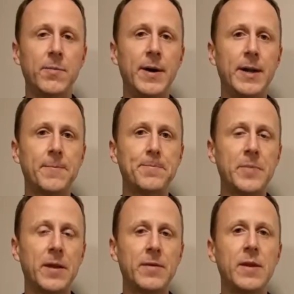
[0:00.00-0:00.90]
but
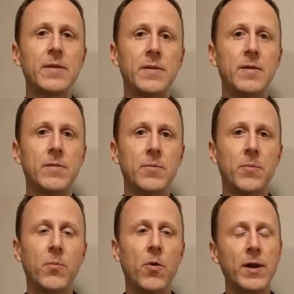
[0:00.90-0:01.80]
this is
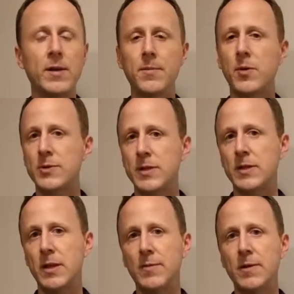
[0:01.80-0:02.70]
one of the most
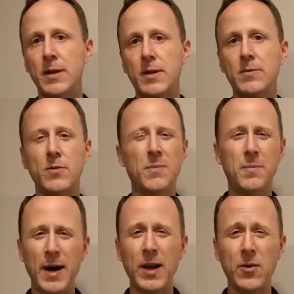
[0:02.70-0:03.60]
significant sort
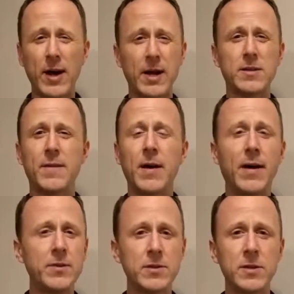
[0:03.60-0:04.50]
of biohacks I've
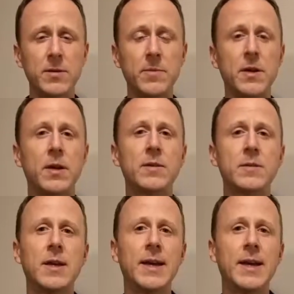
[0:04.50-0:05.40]
ever seen,
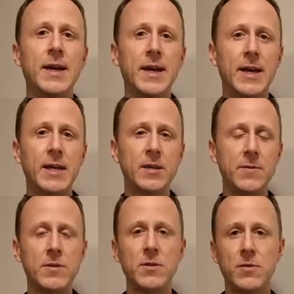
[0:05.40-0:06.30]
because it
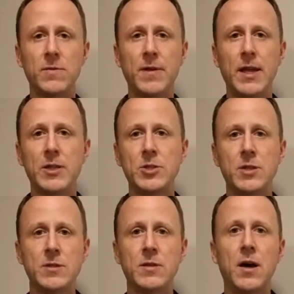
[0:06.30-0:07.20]
gives you those
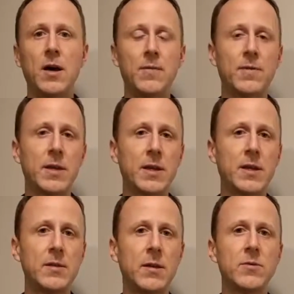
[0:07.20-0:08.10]
advantages of the
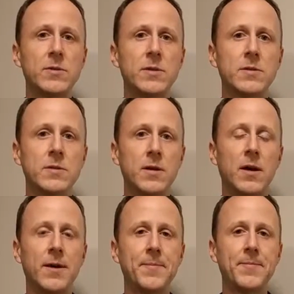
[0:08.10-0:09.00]
ketosis
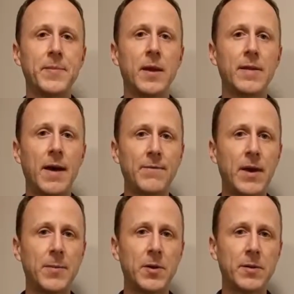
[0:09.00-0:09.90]
and that
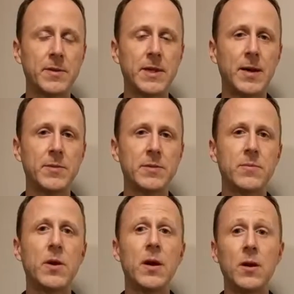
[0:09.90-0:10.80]
fat-burning
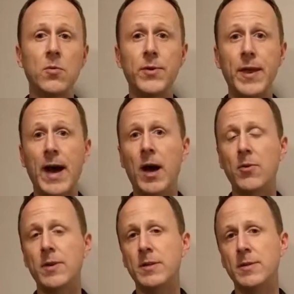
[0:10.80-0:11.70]
metabolism
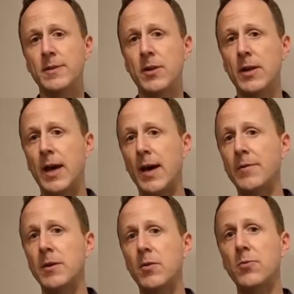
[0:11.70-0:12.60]
without necessarily
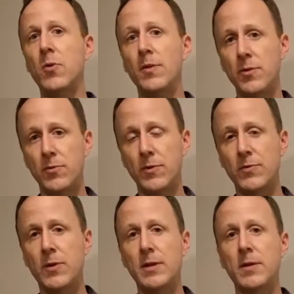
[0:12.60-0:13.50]
having to go through all those
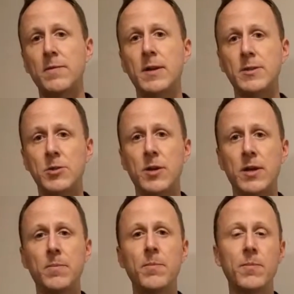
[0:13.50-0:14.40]
restrictive
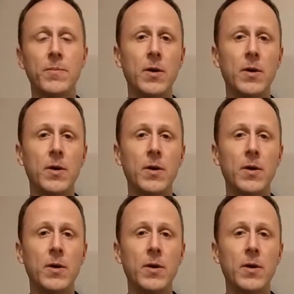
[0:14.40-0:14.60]
and